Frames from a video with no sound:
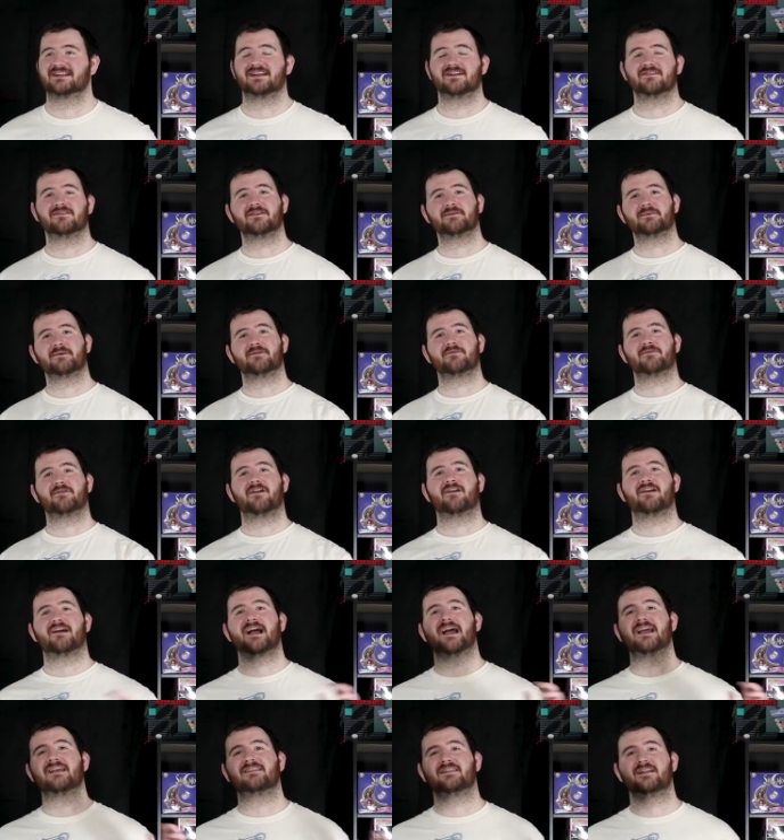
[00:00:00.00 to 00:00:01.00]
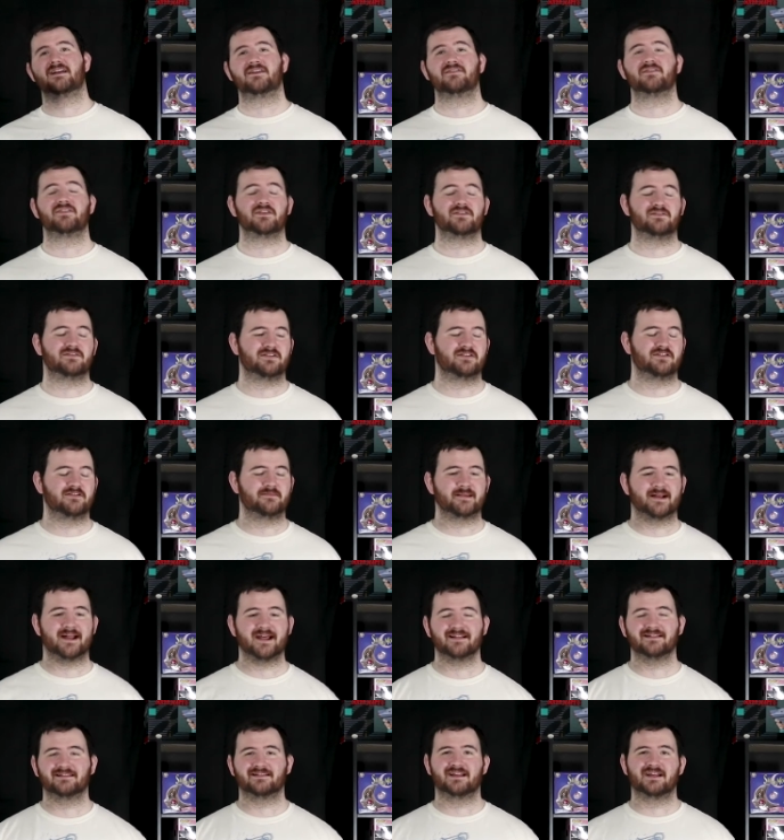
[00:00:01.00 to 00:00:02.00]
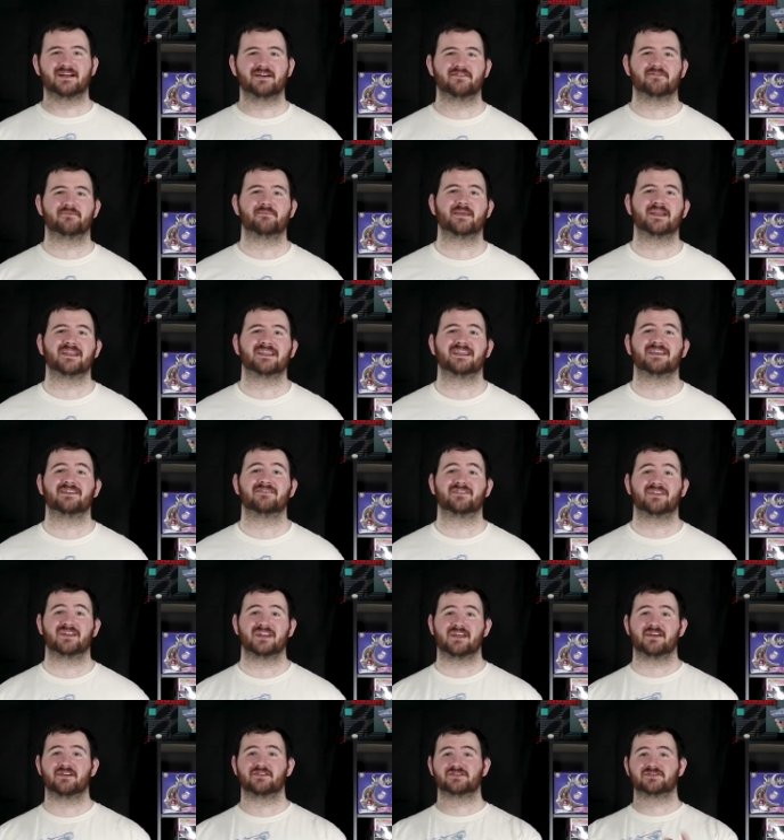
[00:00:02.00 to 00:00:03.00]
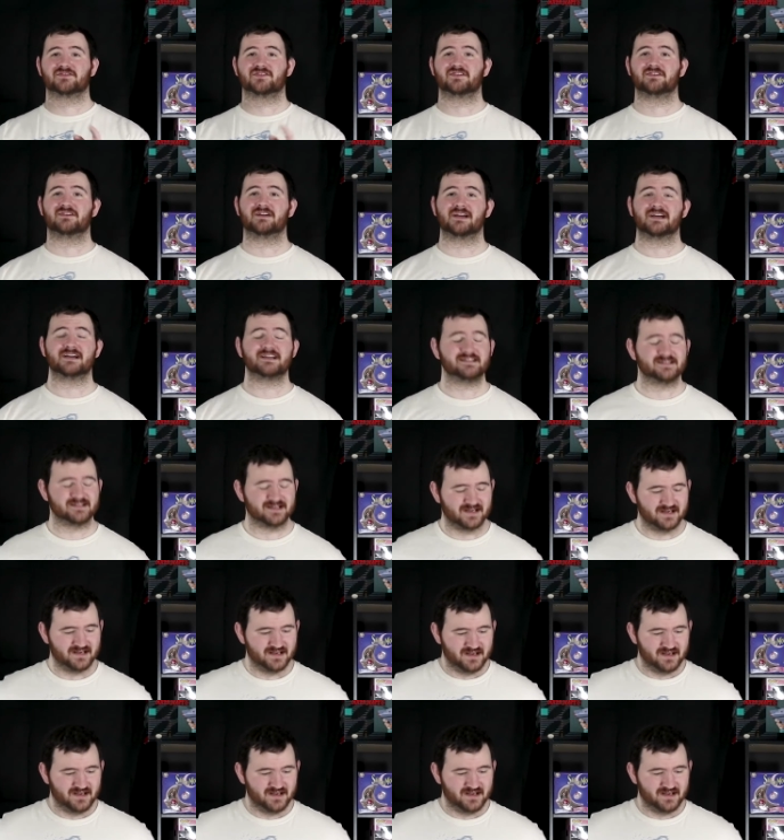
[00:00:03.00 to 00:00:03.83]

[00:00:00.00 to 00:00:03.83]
And don't get me wrong, I love YouTube and I love making videos for you guys.